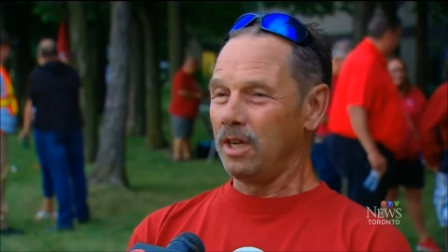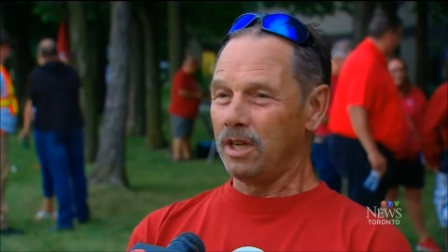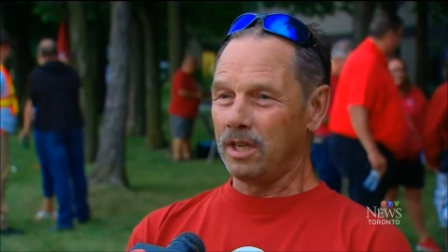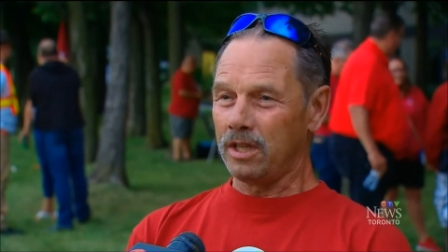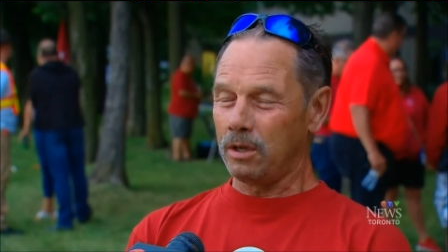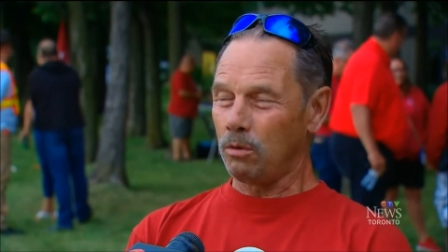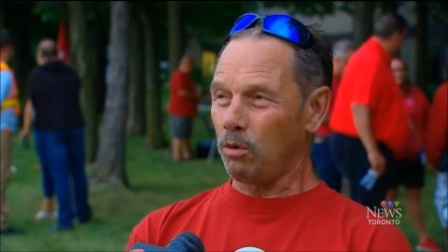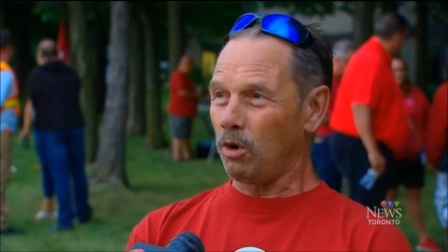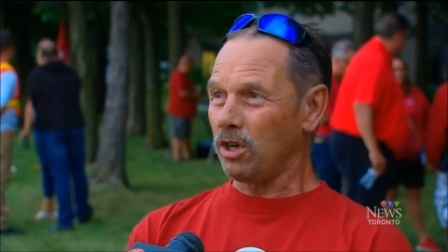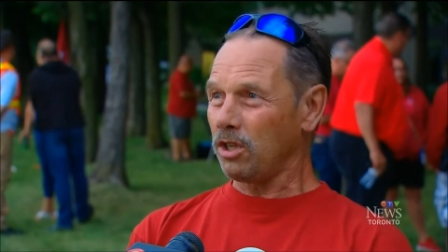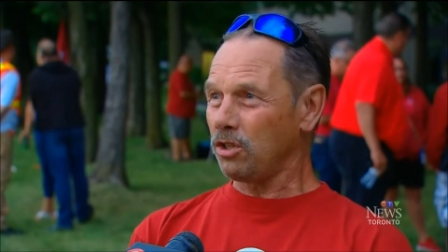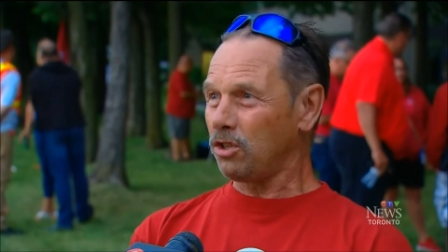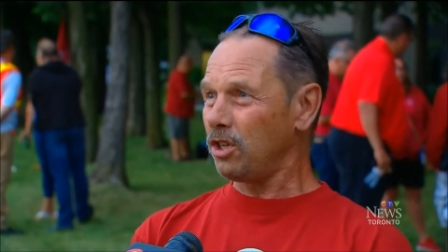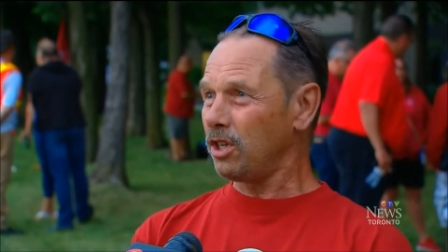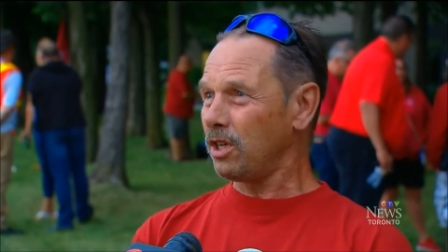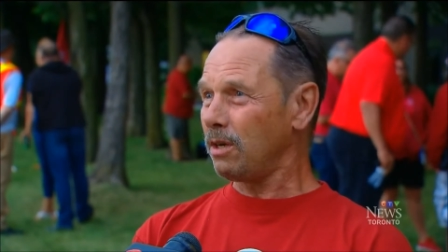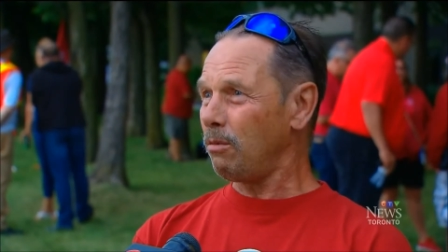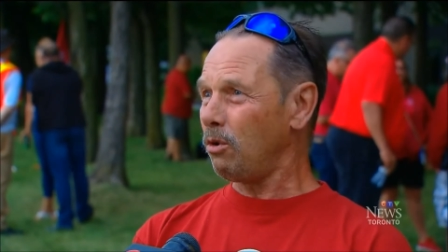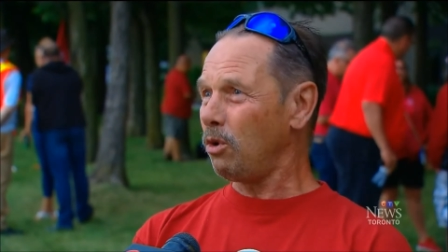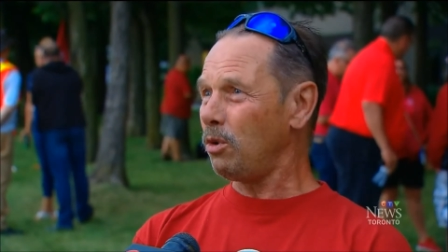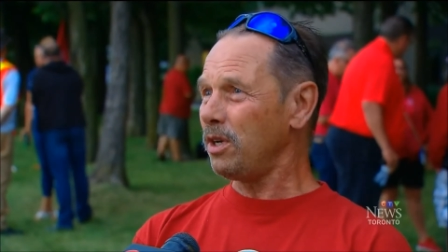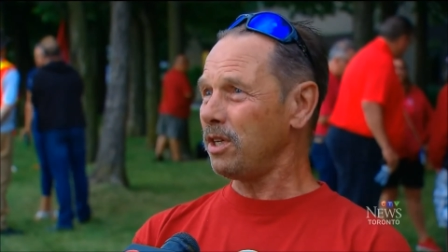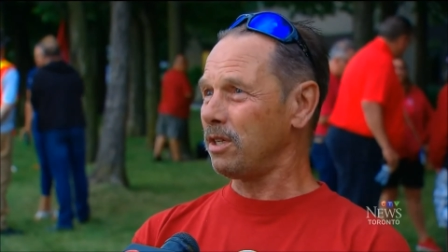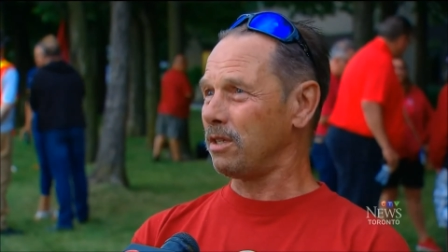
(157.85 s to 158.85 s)
and they want to take
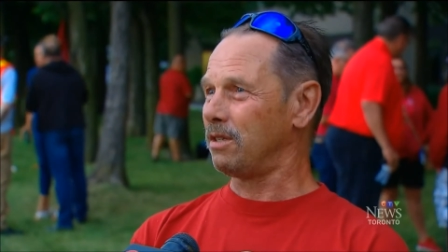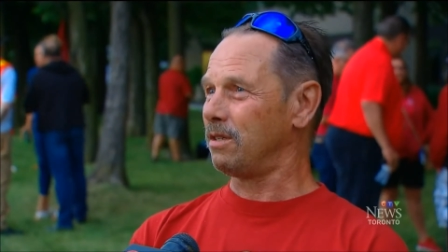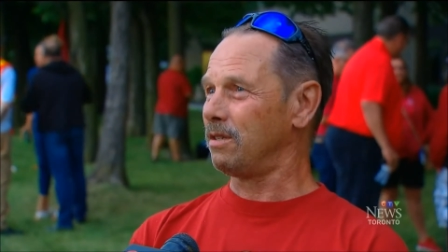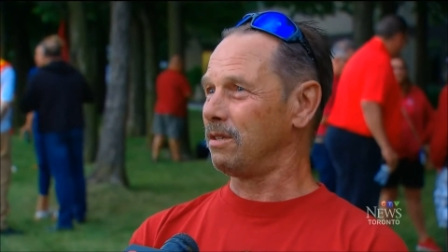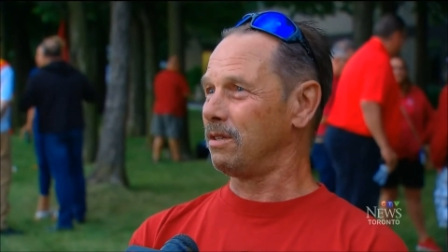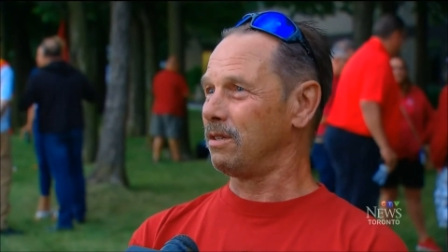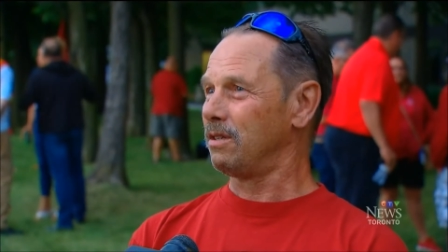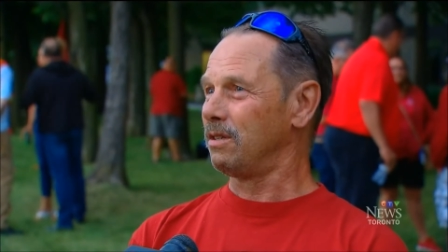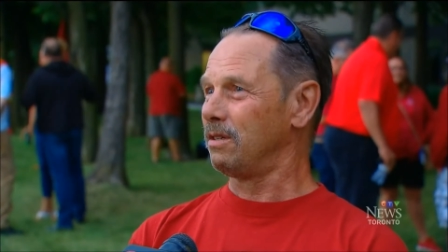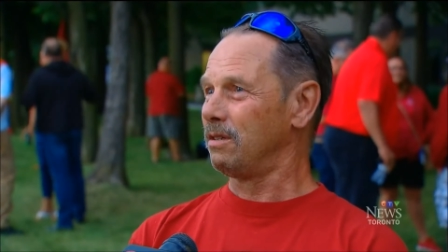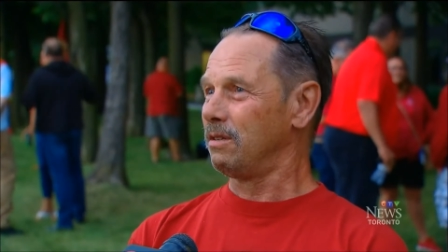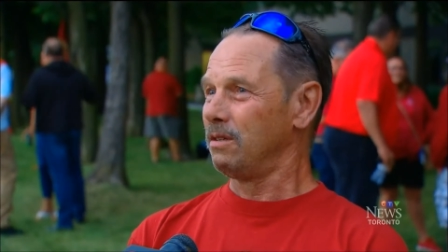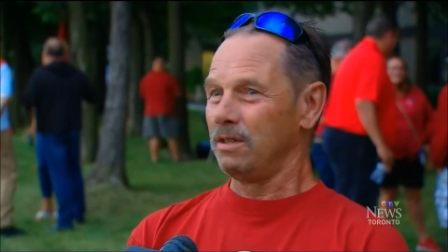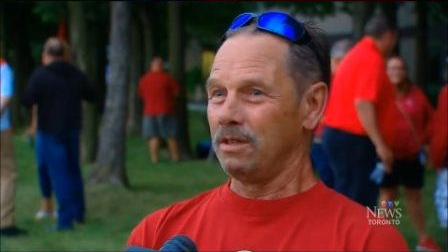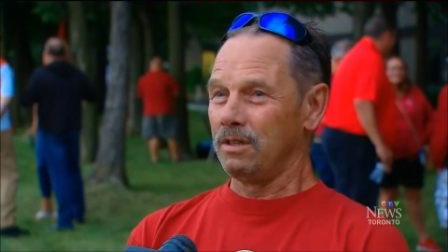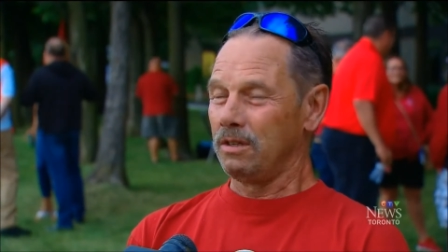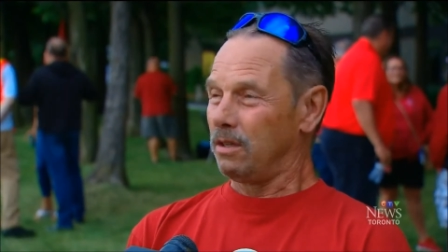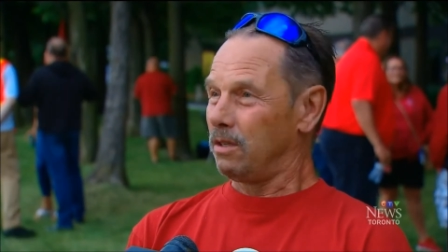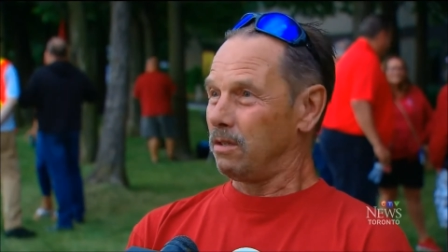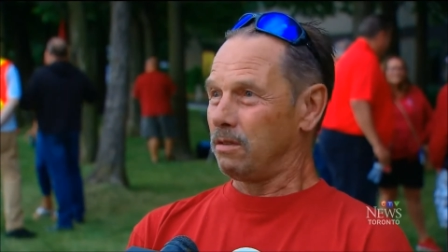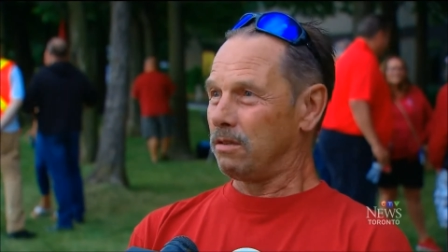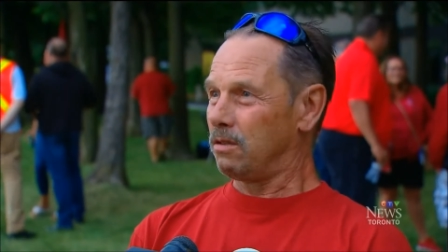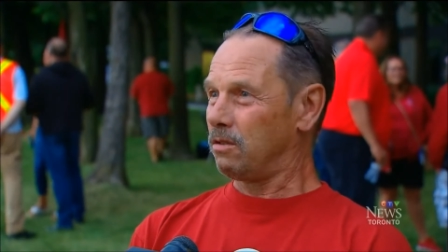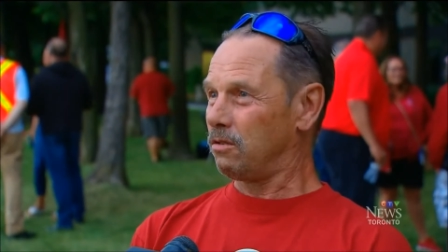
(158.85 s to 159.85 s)
them away.
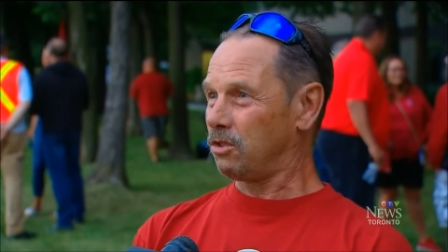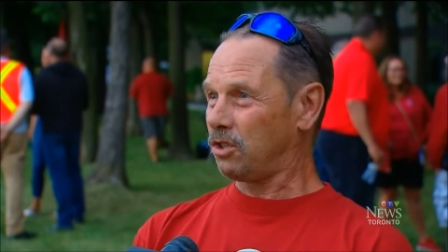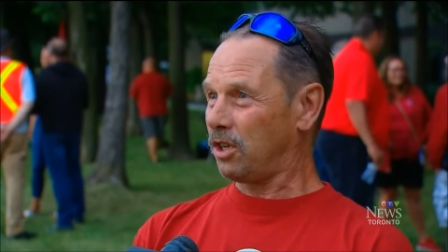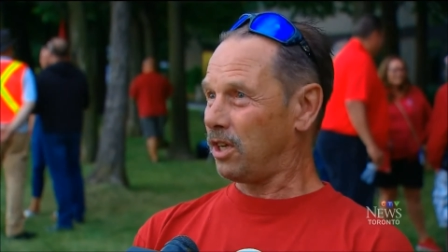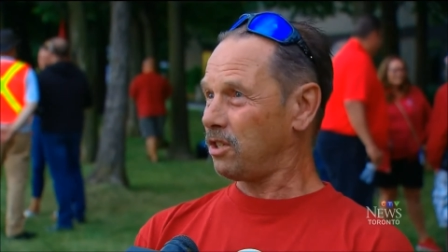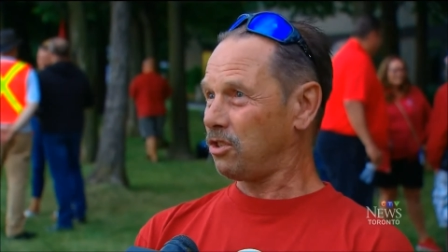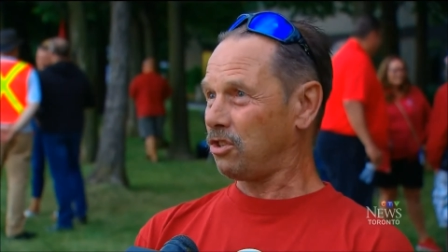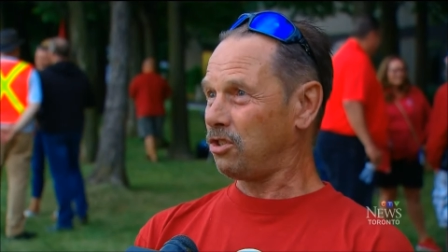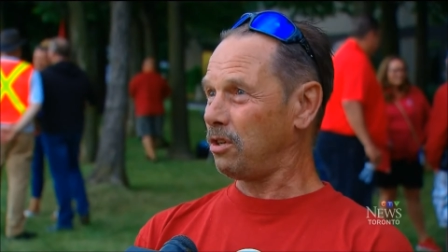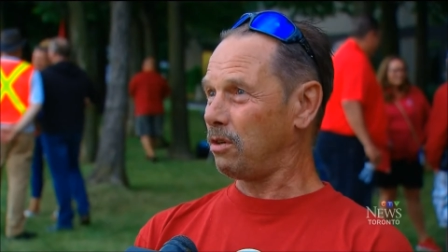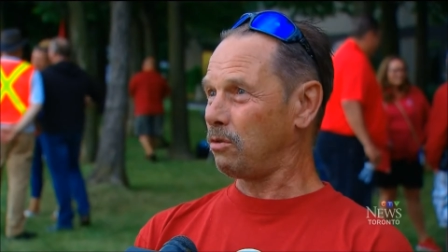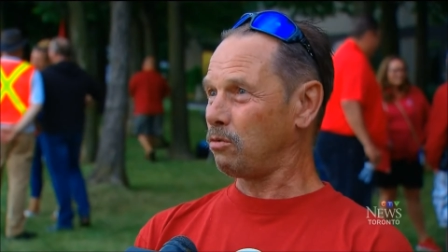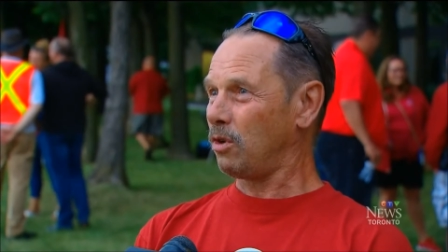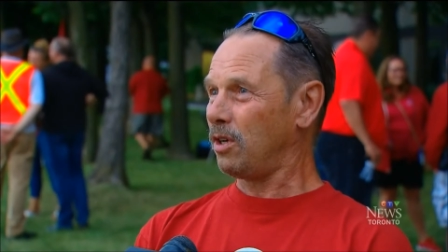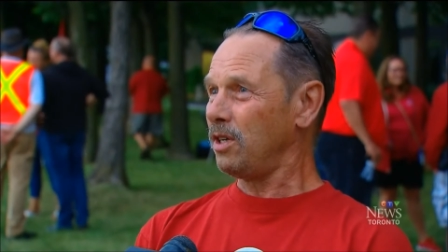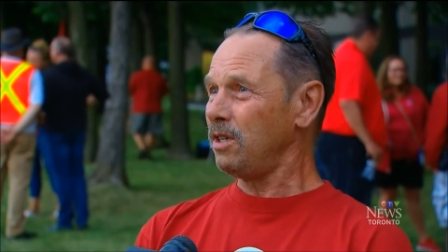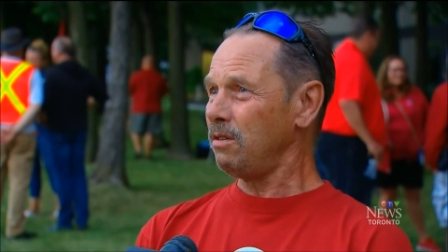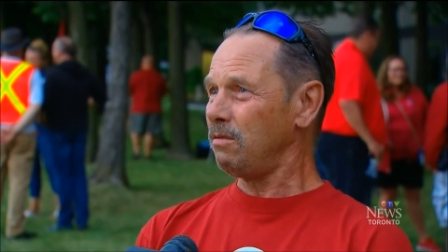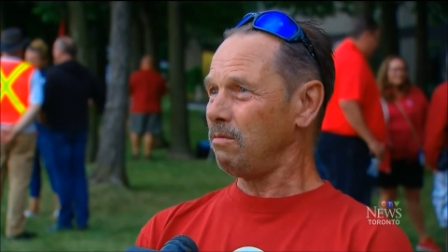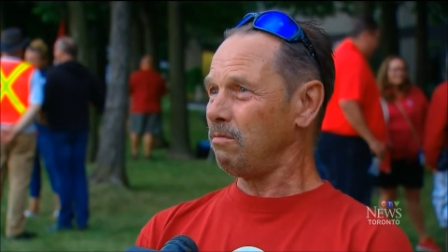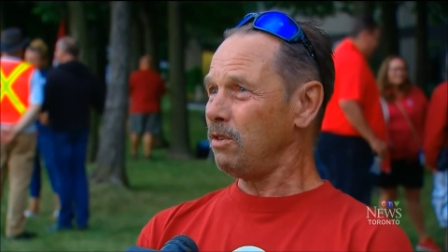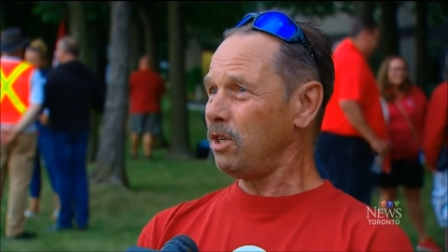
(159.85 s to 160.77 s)
Does that sound right?